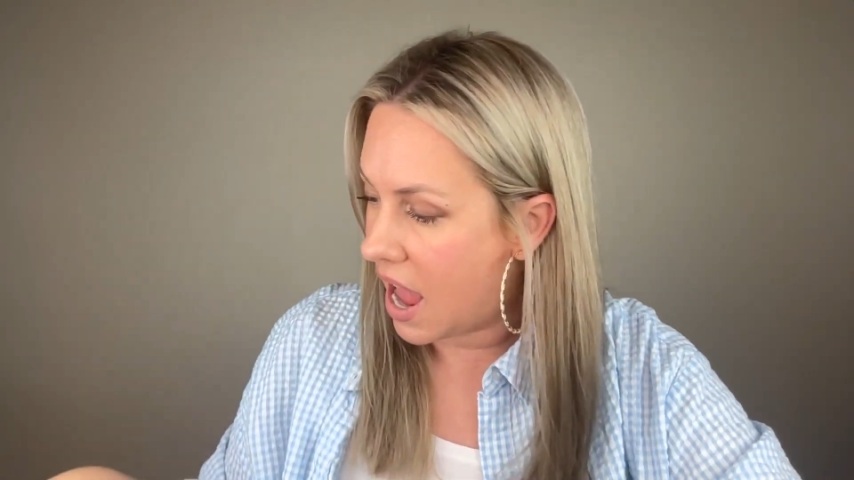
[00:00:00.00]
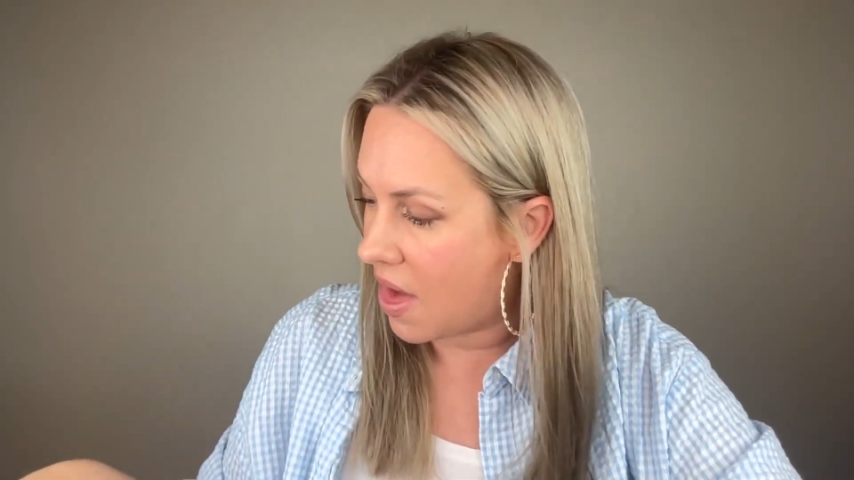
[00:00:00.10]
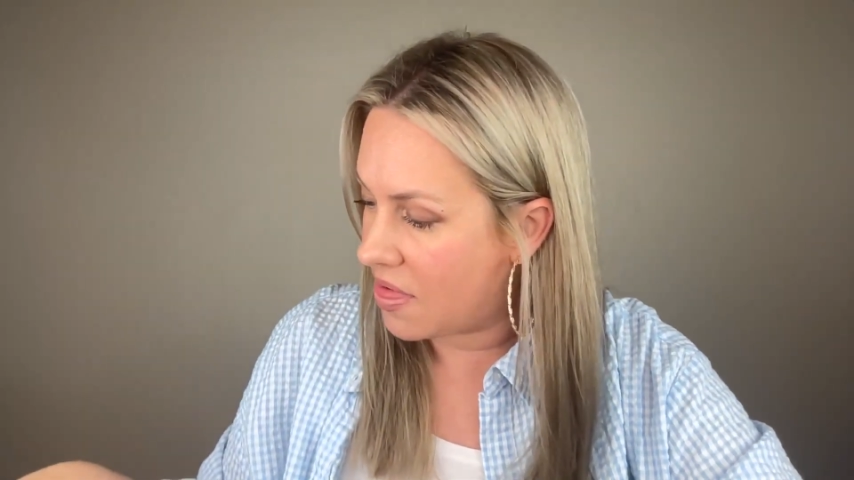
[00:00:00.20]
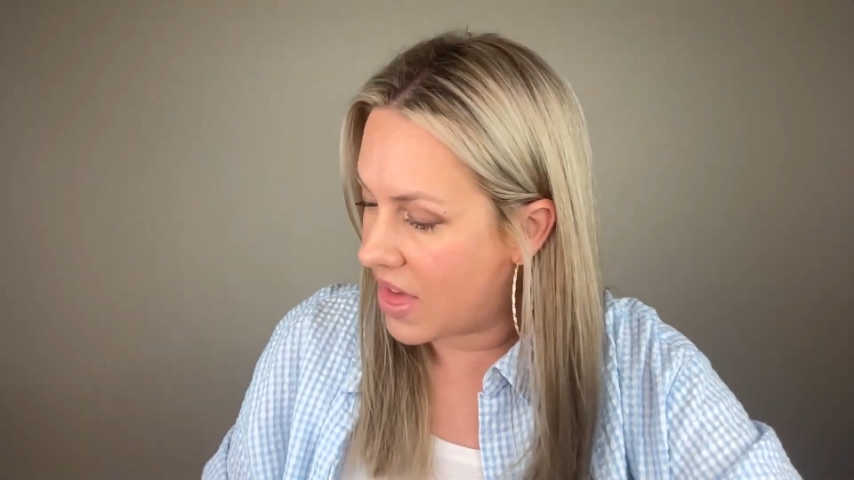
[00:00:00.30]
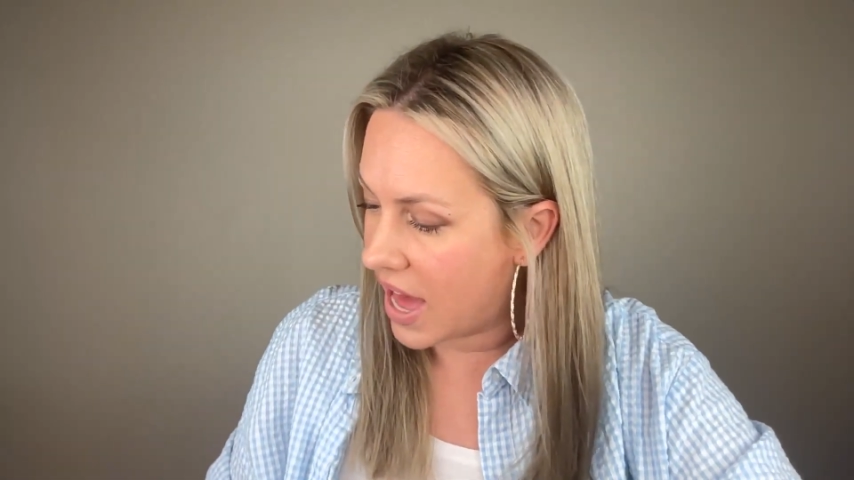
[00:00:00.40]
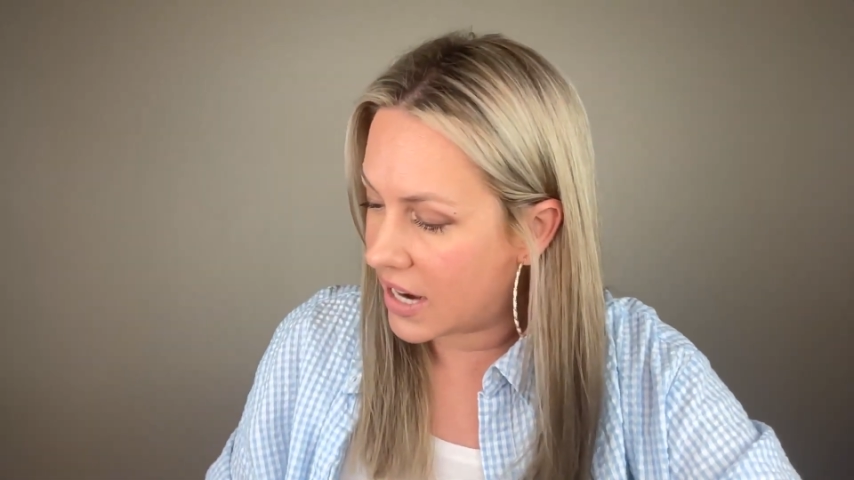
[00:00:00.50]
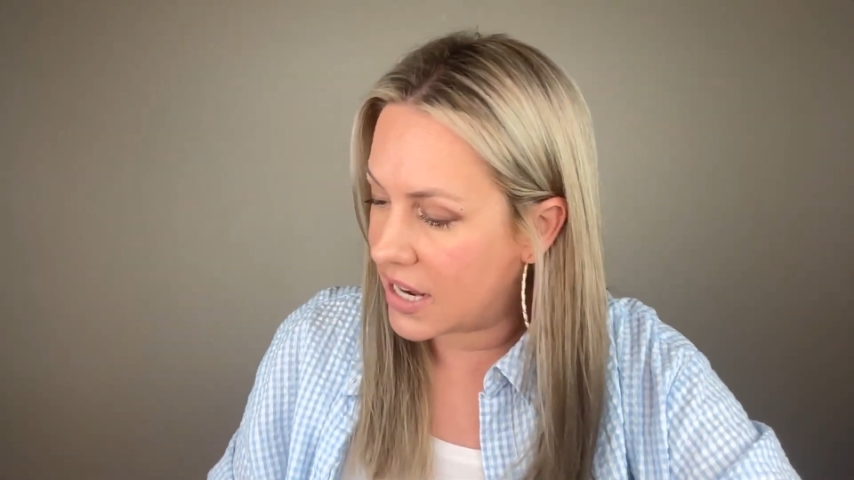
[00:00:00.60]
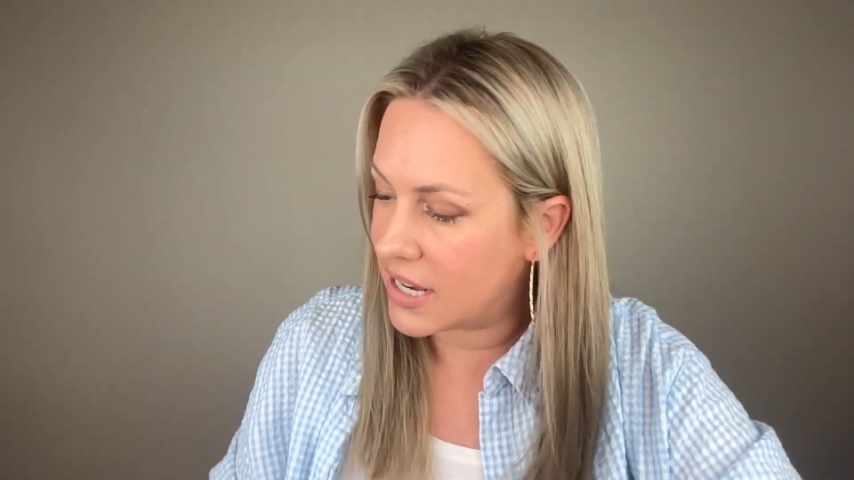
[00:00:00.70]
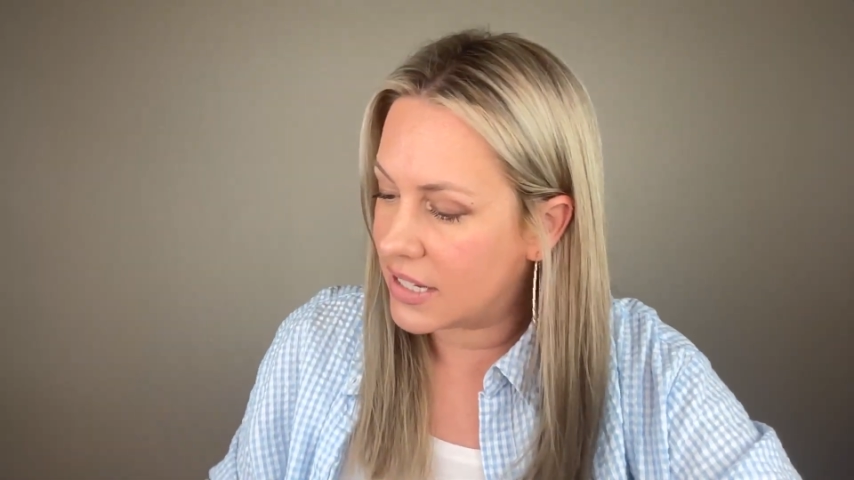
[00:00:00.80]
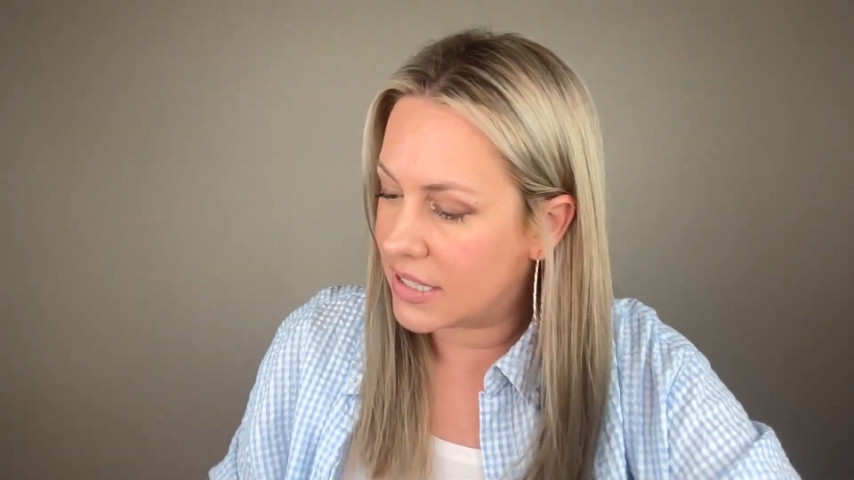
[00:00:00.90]
And
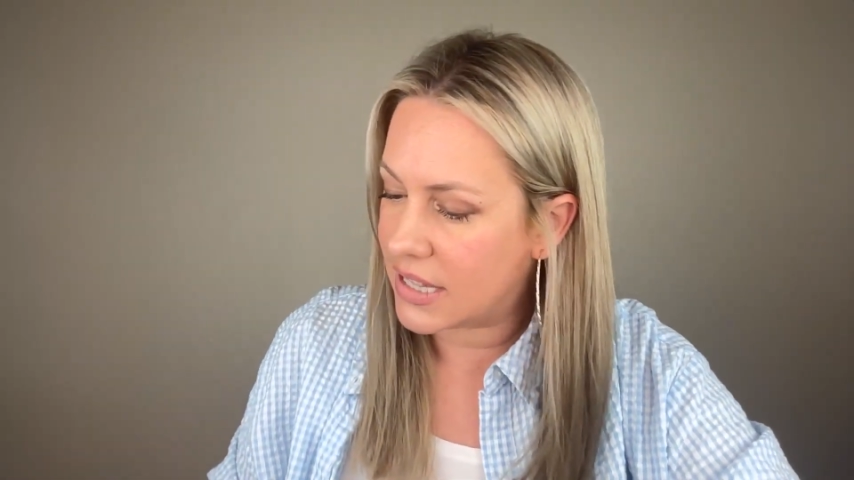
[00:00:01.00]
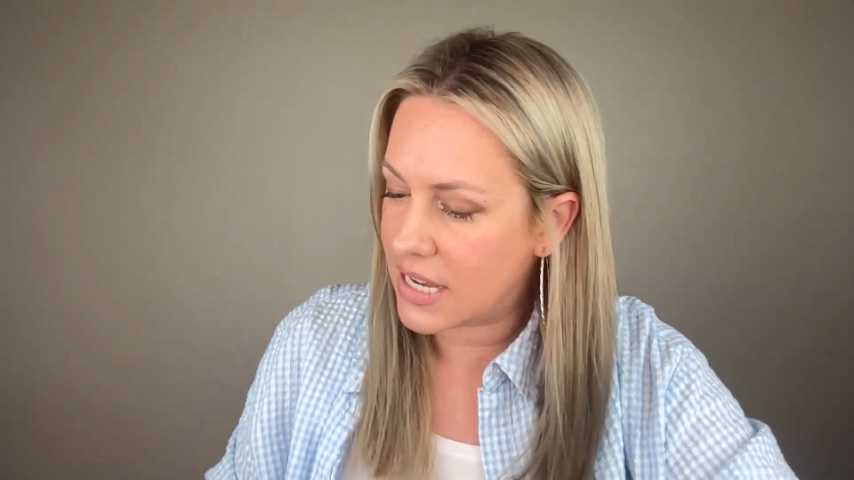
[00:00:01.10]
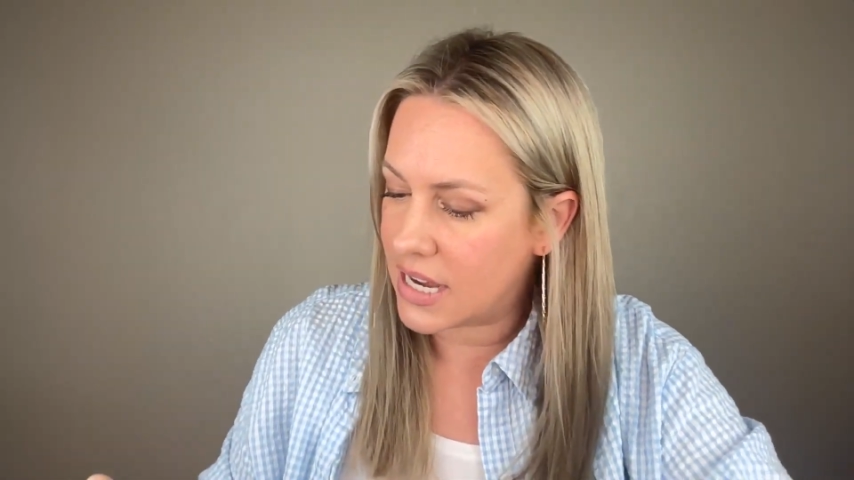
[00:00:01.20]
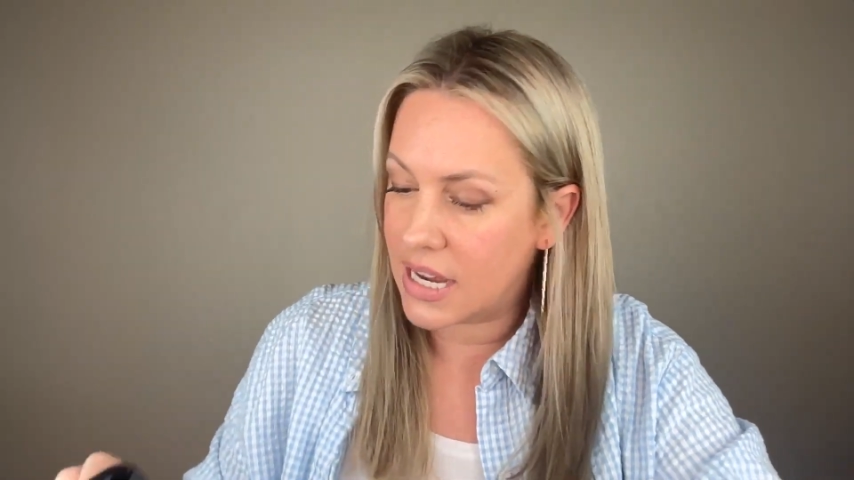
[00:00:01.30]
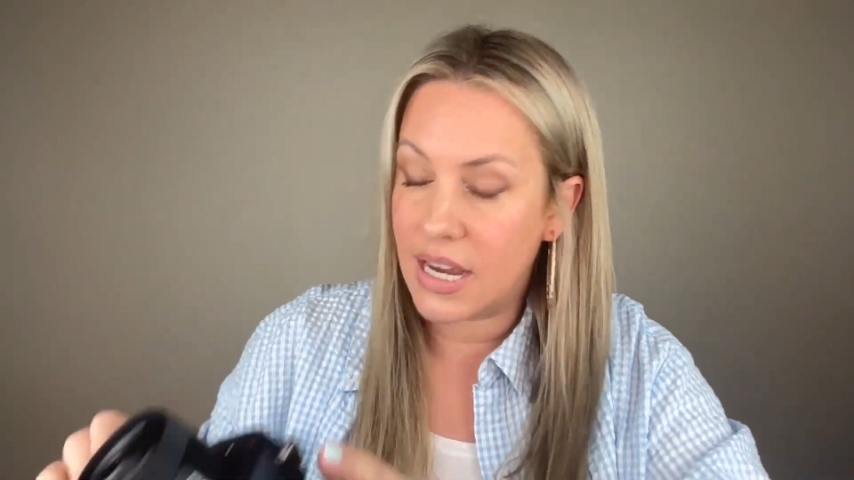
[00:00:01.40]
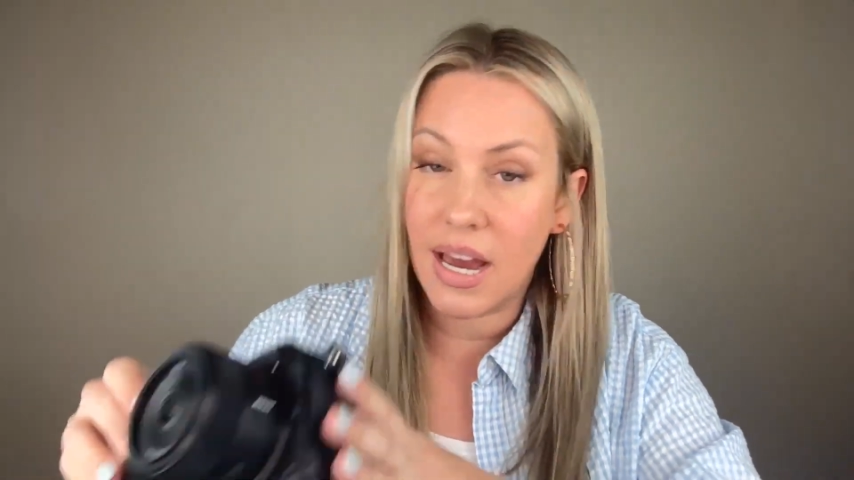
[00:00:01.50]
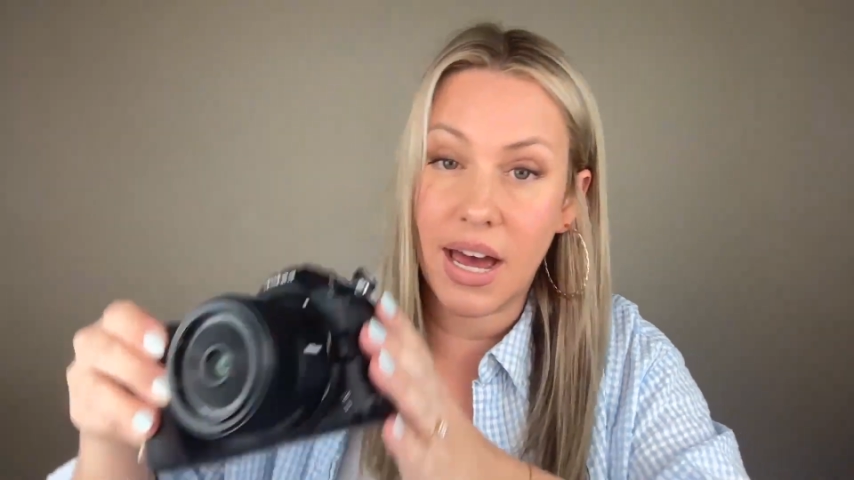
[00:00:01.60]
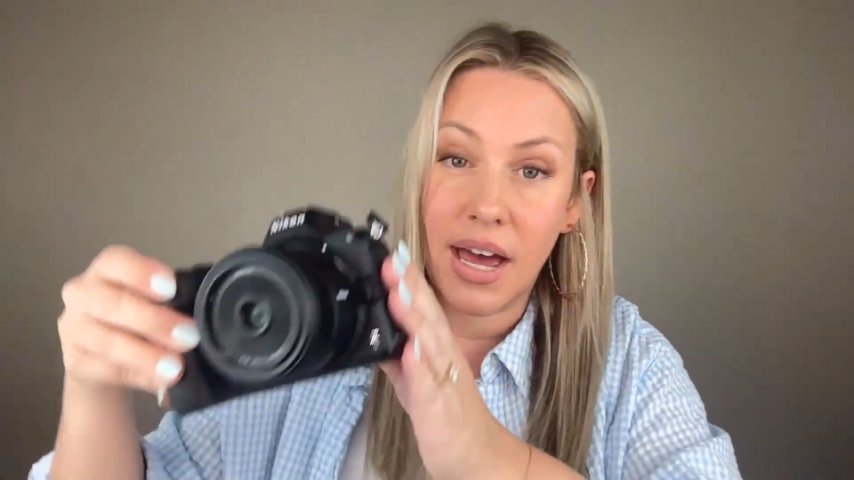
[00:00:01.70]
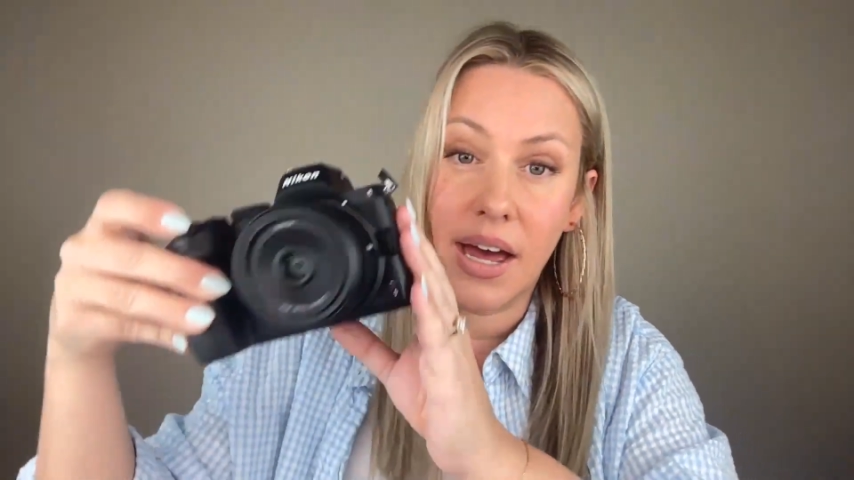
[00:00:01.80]
that is the